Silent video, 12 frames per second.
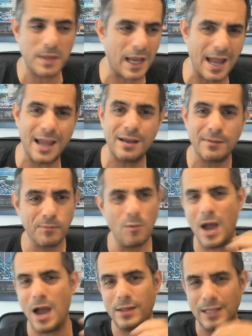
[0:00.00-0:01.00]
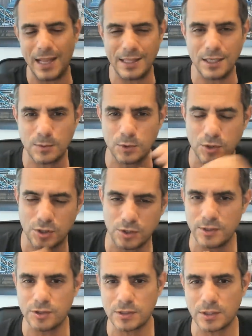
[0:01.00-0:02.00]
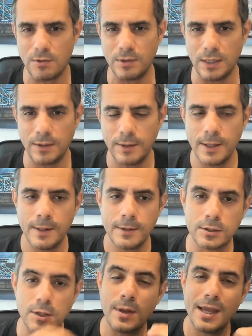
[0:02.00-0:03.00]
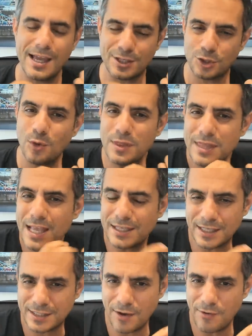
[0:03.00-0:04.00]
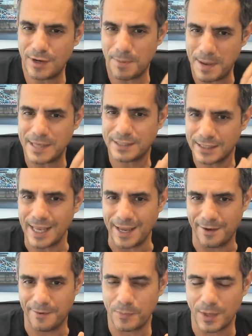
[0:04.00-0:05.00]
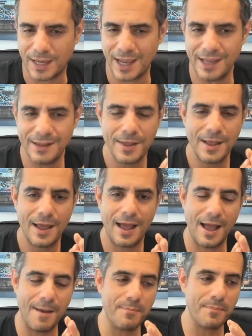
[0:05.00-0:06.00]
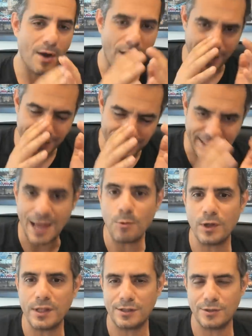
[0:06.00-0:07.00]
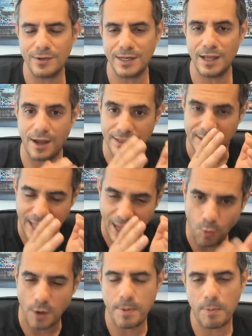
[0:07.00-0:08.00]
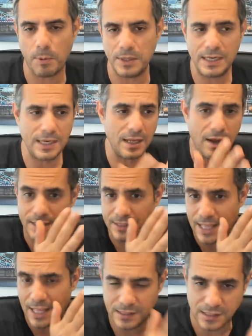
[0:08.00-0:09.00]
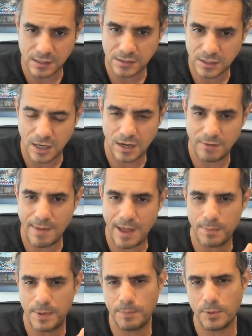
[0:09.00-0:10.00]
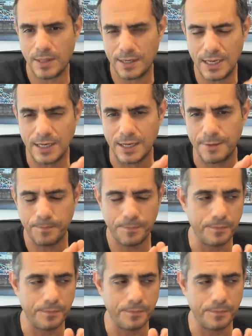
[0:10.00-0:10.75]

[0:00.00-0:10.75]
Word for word: they're going, wow, the lenders will just do interest only. So it's not necessarily the best thing, okay? I understand why they're doing it. I understand why people need it. I understand there's a certain amount of people that need it,